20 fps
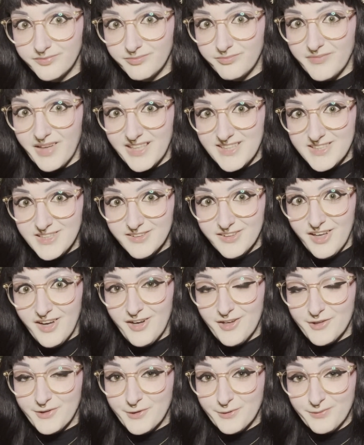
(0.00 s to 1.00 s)
That's a
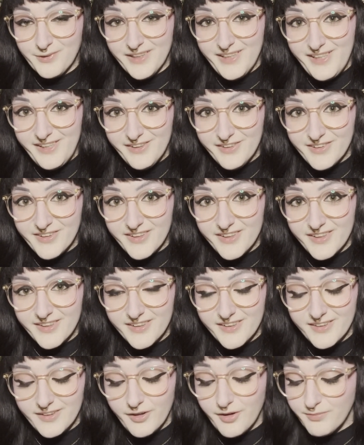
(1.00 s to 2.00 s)
lot greener
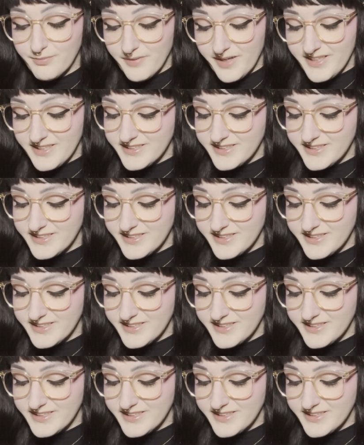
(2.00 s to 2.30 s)
on my